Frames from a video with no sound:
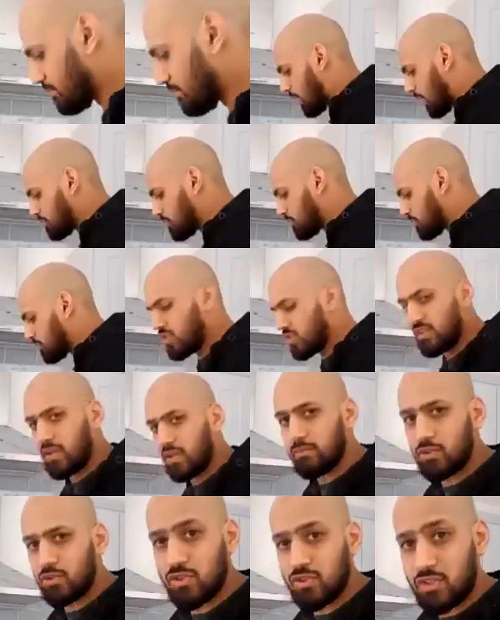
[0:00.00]
I'm using
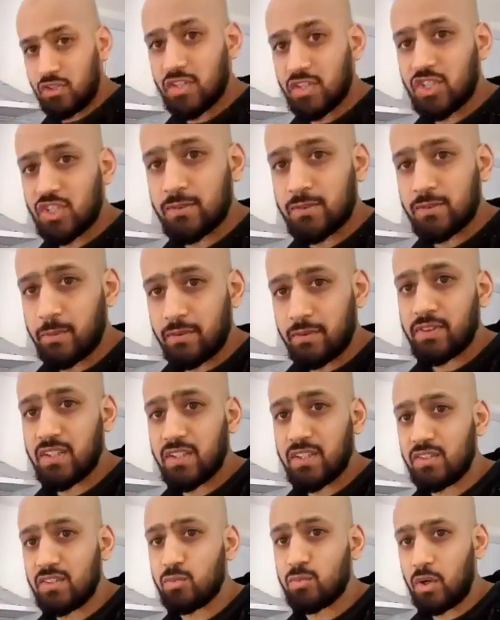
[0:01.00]
the Shams method. This
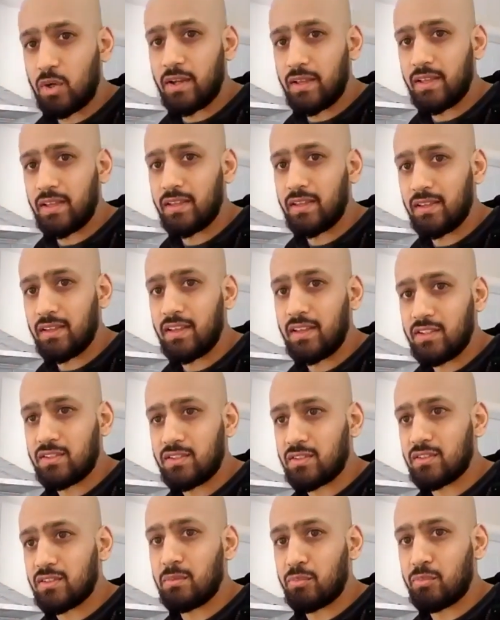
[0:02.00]
is why
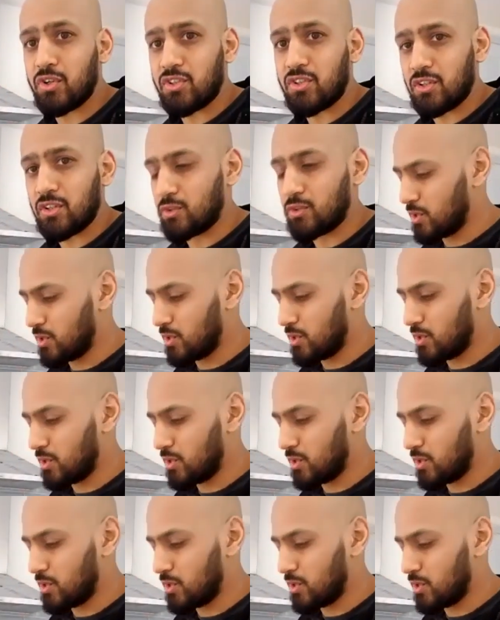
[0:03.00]
he's the barista twister.
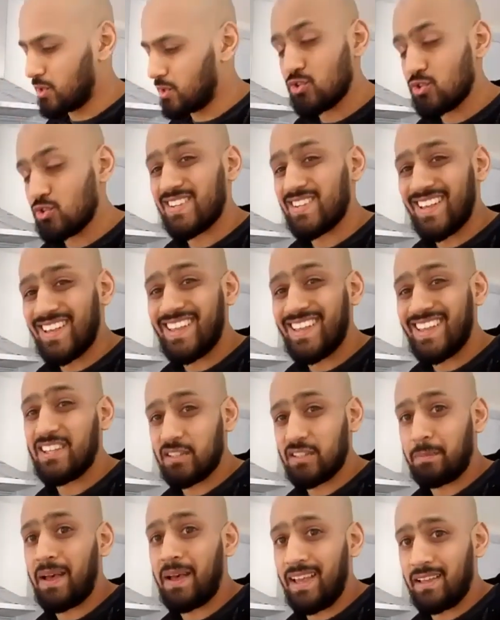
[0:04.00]
Yeah, he's using the heat of the
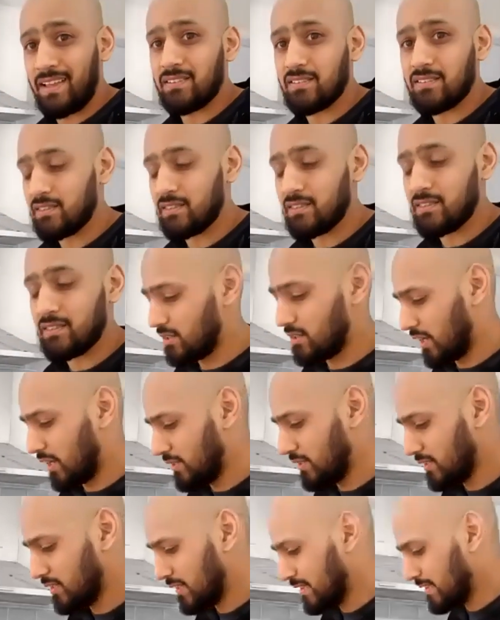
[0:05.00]
pan. Okay,
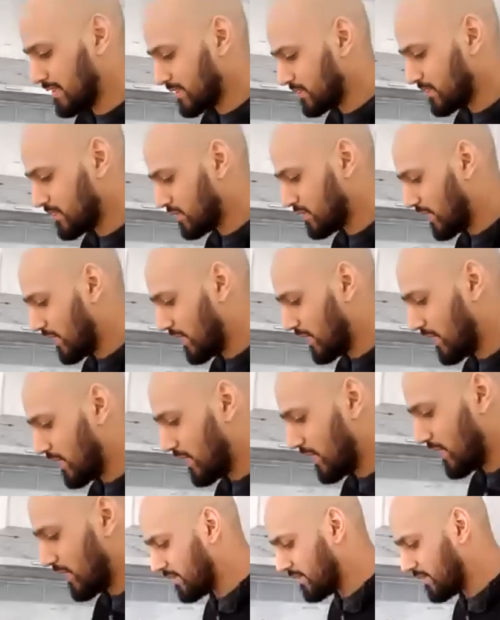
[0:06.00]
heat of the
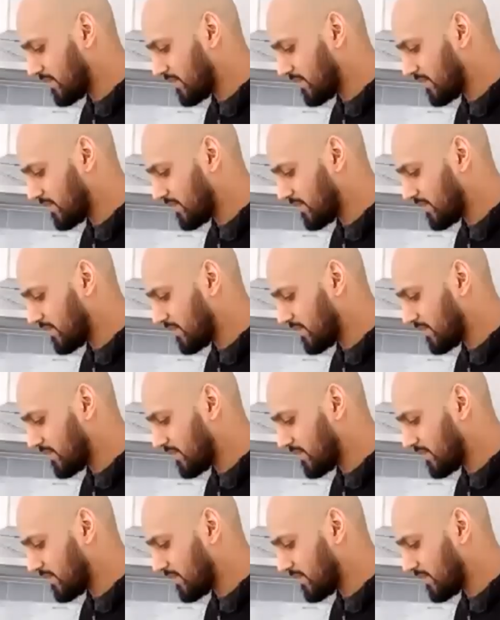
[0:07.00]
pan.